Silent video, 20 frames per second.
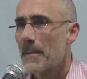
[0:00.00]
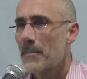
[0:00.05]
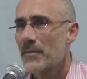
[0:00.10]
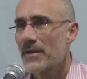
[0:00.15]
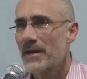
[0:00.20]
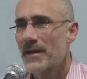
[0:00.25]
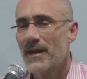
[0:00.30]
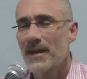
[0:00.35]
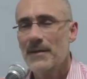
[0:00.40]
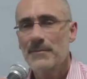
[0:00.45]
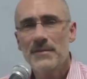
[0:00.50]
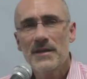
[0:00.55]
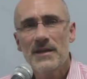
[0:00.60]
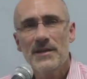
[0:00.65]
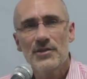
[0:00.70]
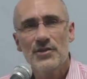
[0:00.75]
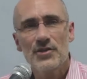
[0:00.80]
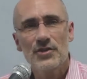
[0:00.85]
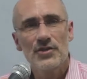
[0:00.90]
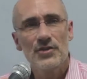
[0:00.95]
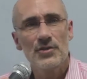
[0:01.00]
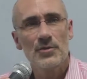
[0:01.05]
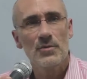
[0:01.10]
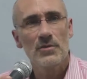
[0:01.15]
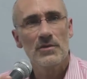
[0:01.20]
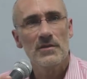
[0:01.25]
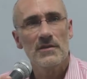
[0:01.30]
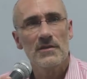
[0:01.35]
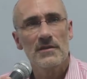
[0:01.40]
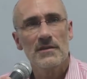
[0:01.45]
I'm not
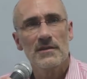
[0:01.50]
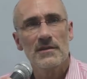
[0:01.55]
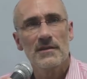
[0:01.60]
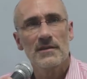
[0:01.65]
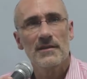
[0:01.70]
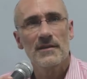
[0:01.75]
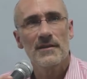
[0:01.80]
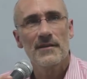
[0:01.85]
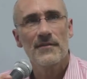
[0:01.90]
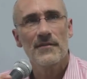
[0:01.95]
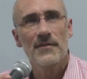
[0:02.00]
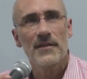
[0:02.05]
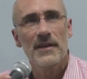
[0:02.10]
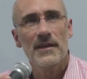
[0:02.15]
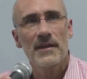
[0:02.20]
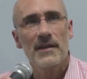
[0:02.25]
sure that